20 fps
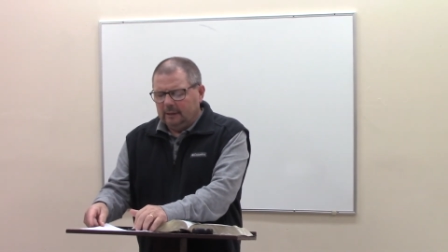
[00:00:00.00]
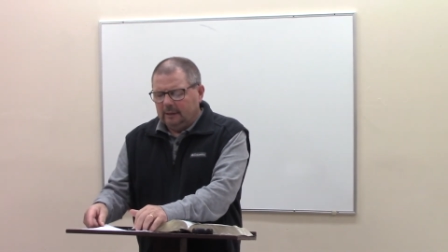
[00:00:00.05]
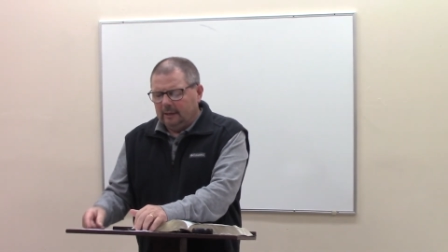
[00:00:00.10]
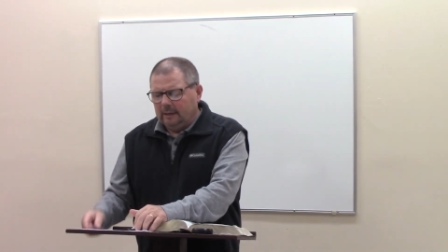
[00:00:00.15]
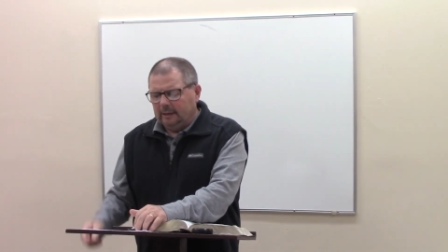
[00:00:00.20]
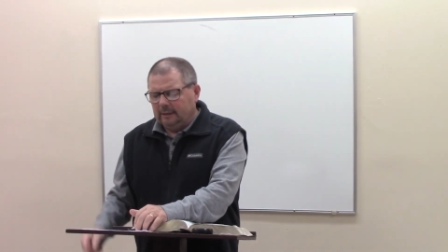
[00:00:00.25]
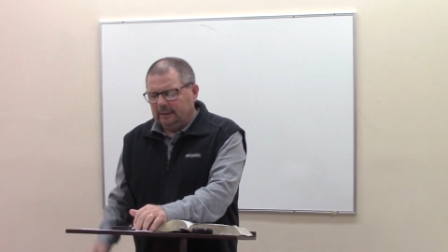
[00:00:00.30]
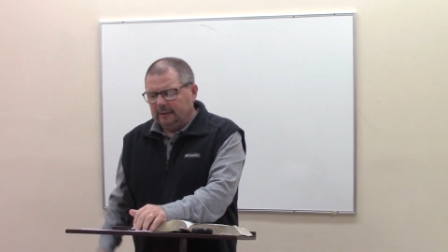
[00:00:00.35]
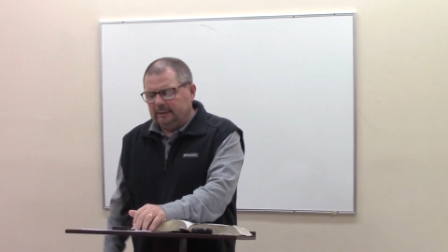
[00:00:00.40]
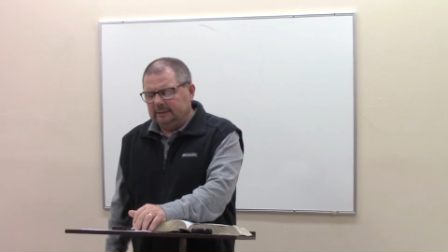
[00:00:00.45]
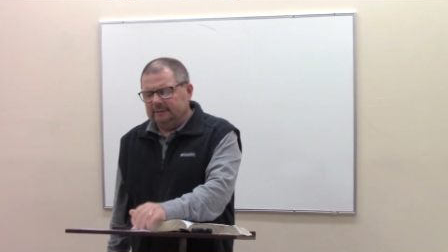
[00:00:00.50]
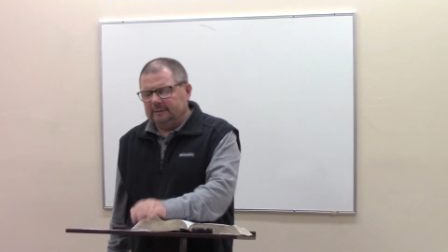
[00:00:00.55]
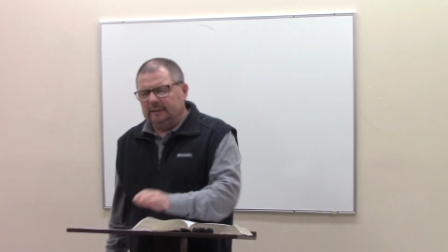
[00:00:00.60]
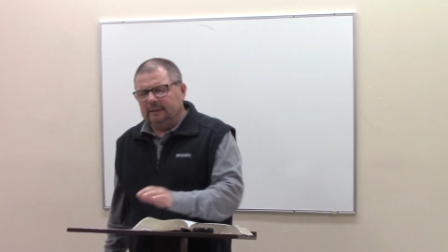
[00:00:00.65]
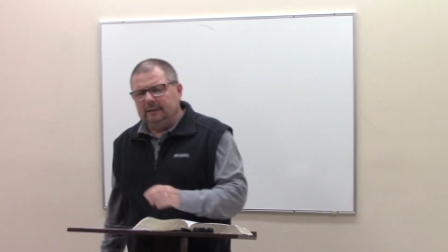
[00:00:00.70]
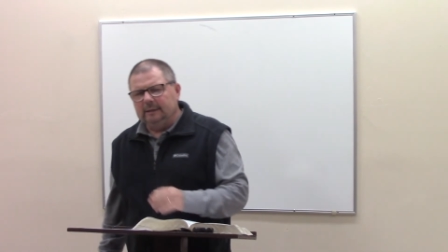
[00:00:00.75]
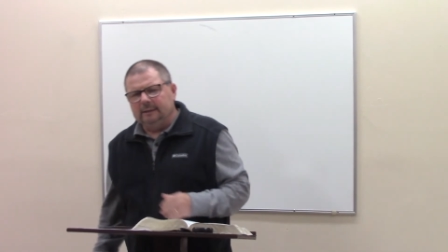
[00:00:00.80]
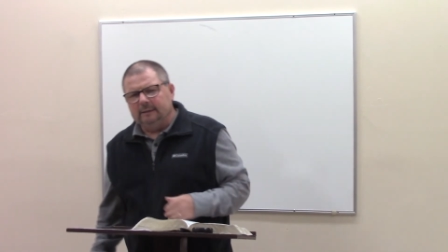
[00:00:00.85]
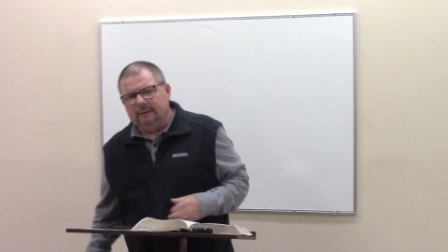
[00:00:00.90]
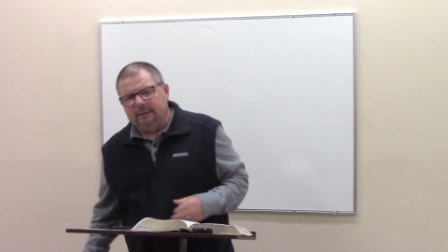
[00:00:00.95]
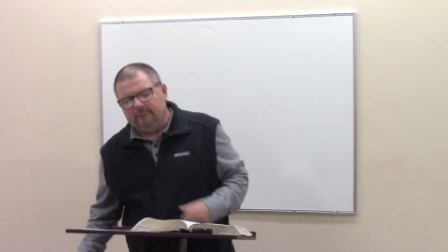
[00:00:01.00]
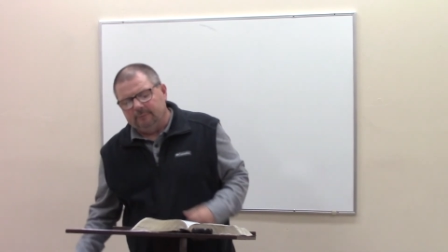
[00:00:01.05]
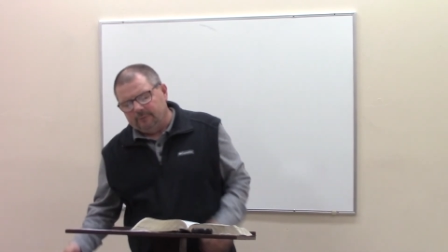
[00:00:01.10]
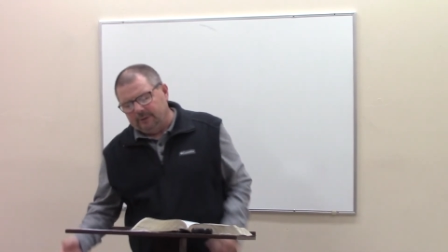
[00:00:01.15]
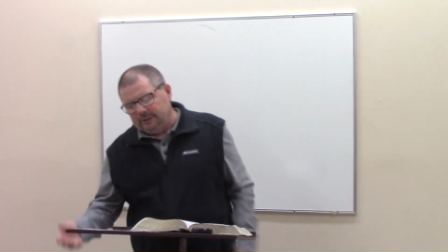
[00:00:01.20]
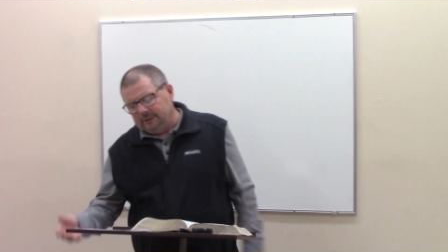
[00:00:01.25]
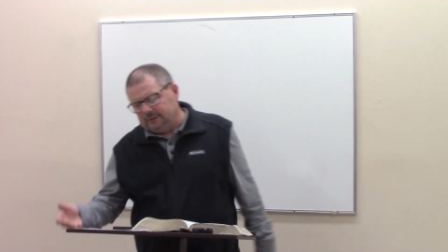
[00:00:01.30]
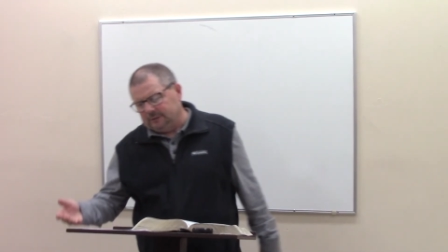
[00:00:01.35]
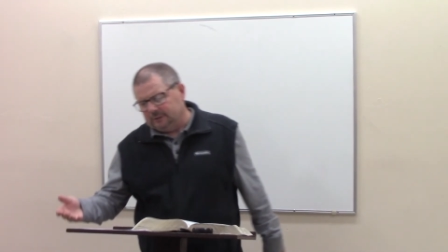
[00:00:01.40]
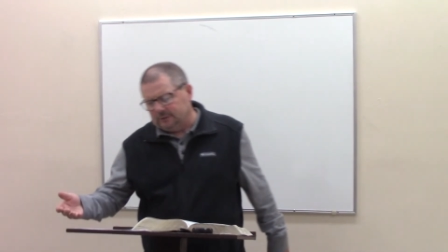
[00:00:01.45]
And he's, he, he
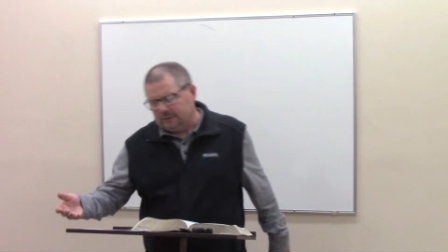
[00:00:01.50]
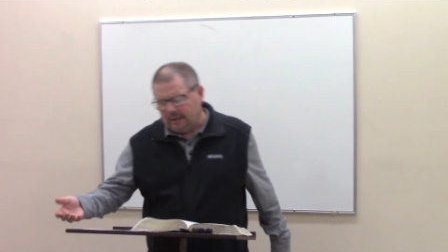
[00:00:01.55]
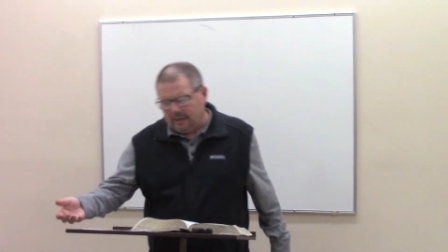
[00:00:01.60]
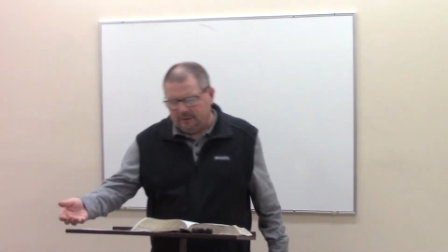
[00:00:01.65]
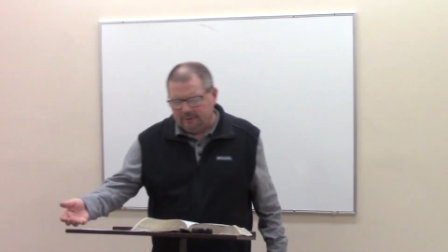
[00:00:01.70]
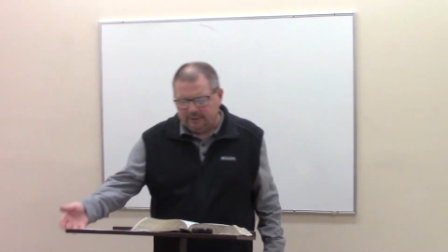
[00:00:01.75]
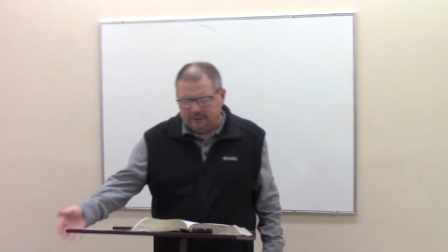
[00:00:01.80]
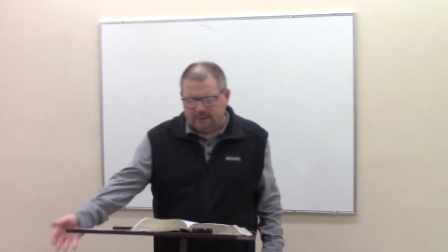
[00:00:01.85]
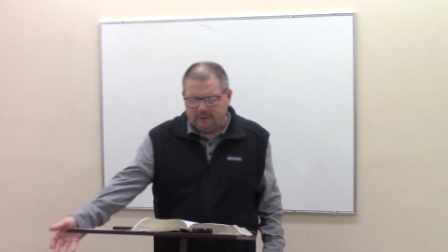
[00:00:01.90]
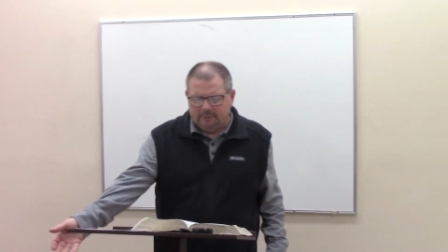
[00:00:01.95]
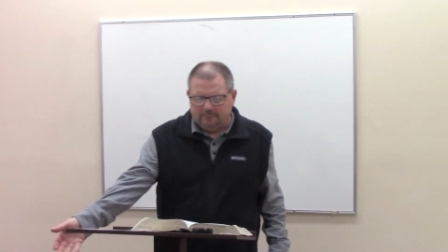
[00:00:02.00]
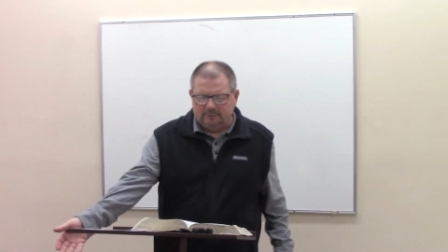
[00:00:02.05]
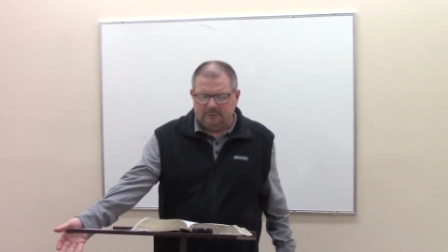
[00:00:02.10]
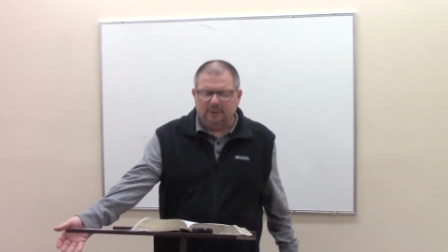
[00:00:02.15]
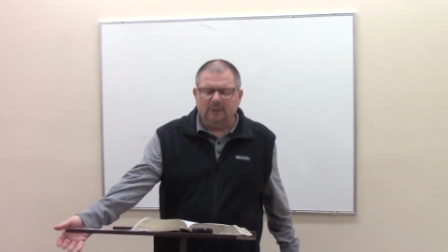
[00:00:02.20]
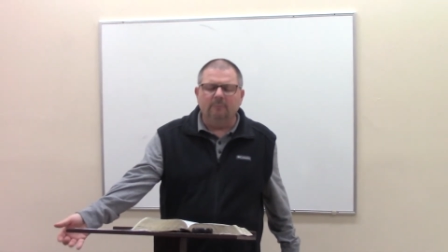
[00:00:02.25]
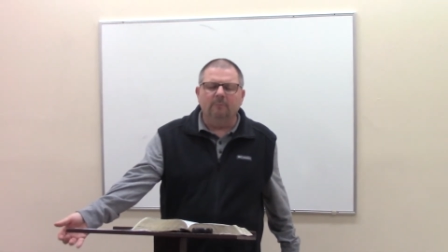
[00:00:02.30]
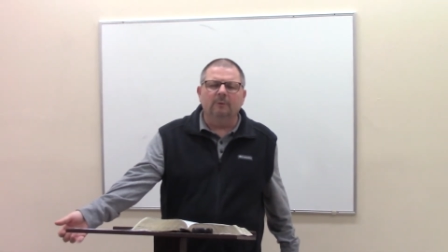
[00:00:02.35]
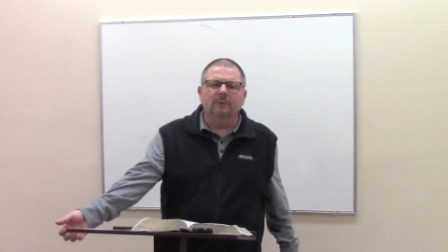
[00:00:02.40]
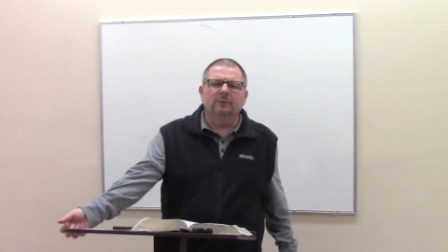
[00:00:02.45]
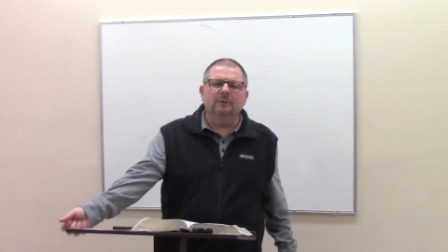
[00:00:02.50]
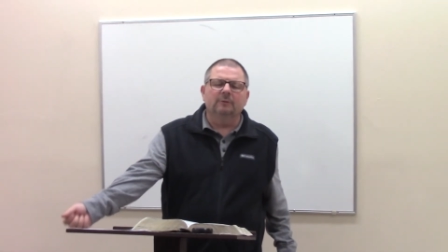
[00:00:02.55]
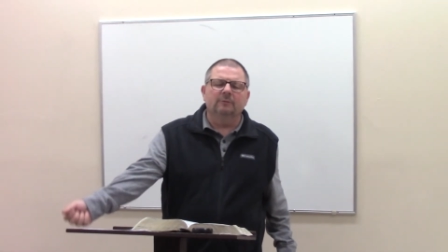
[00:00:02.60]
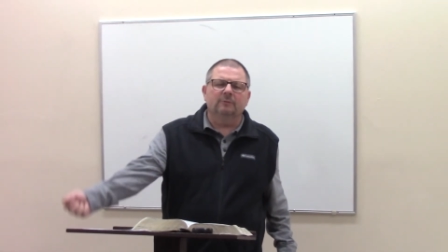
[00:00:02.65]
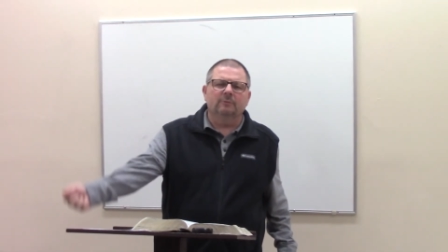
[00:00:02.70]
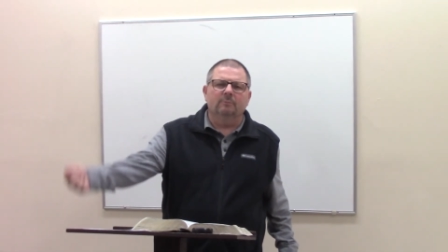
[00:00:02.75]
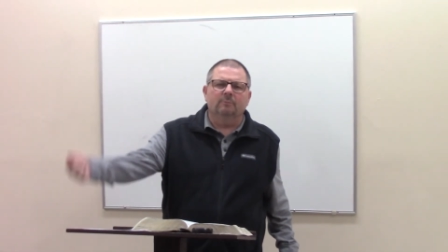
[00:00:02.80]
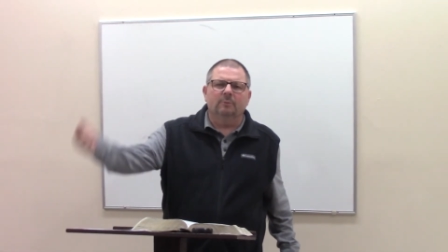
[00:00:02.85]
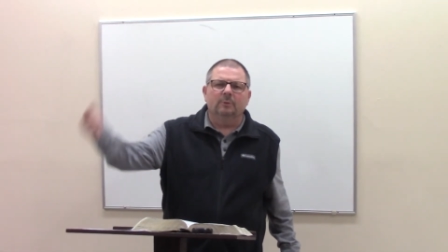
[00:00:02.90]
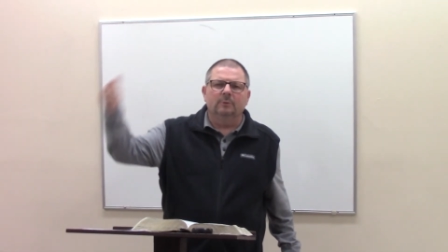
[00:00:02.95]
reaches down, he goes in with
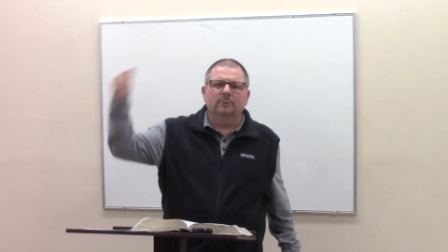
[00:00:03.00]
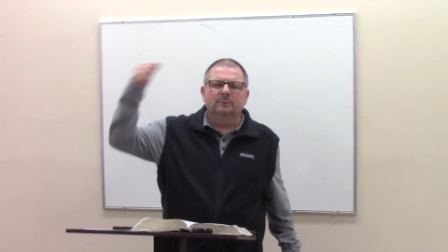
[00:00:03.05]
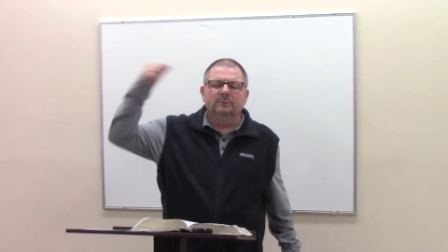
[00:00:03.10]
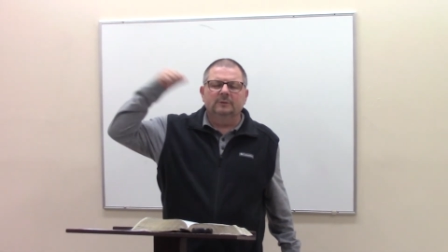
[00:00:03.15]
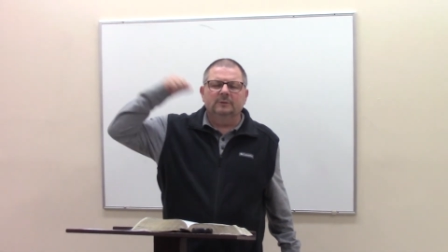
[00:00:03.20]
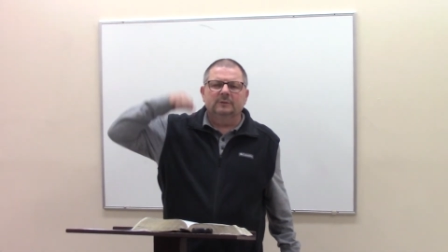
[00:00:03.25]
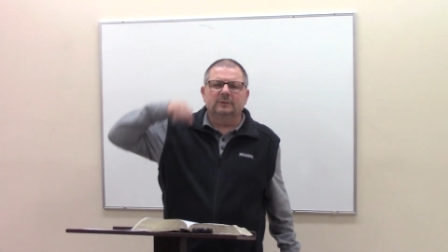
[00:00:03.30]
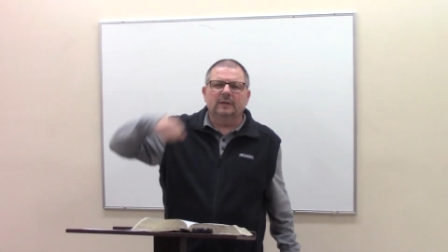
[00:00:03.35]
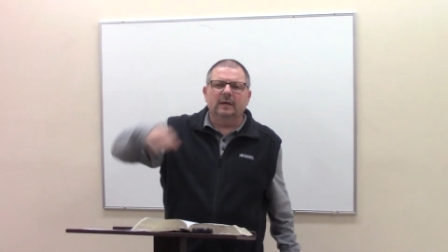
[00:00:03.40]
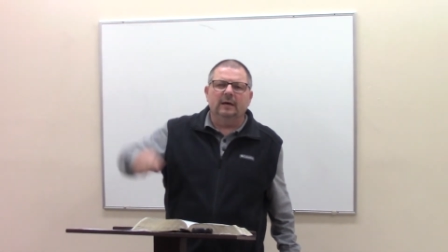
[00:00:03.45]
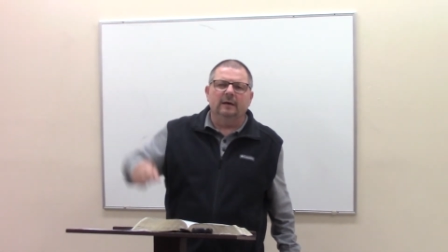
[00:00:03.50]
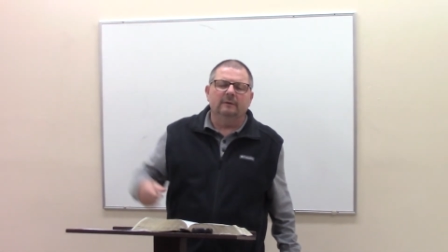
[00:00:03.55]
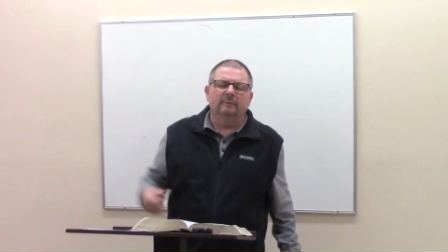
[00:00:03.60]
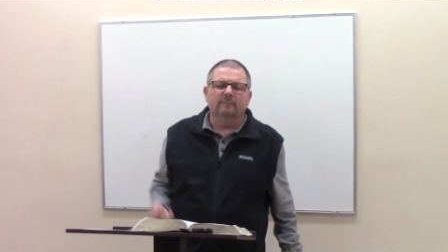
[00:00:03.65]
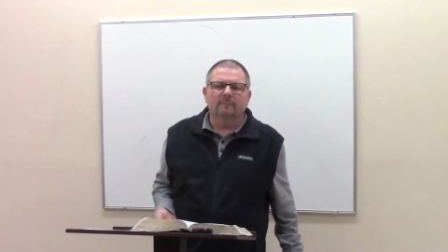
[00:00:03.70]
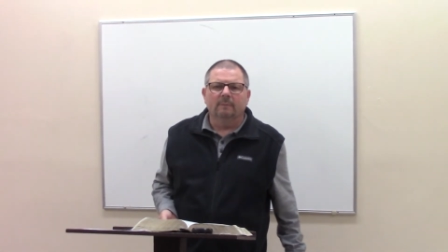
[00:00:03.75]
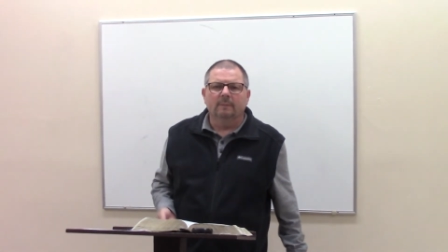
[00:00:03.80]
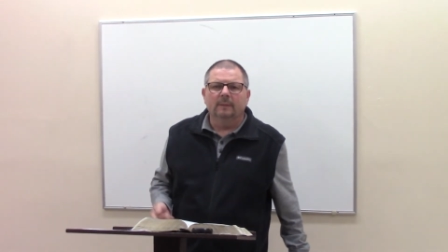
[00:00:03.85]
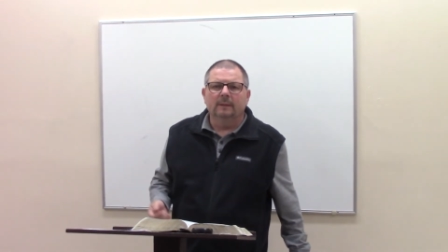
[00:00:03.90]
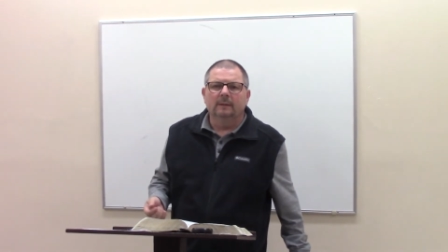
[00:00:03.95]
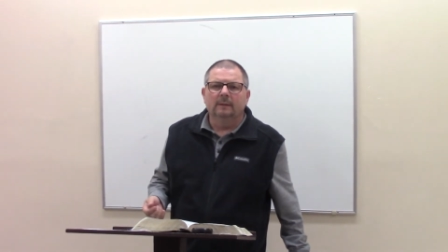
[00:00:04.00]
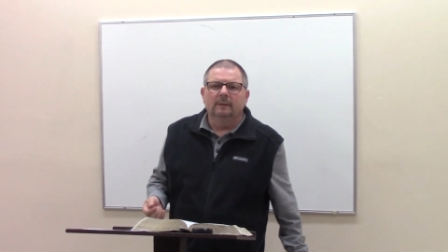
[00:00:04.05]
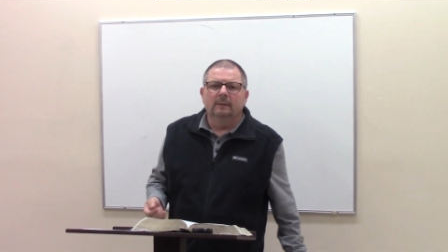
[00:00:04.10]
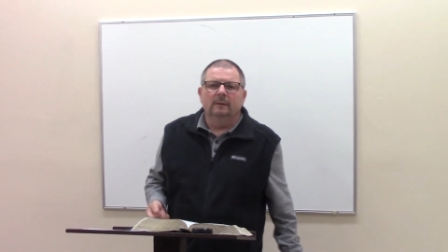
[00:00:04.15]
us and pulls us out.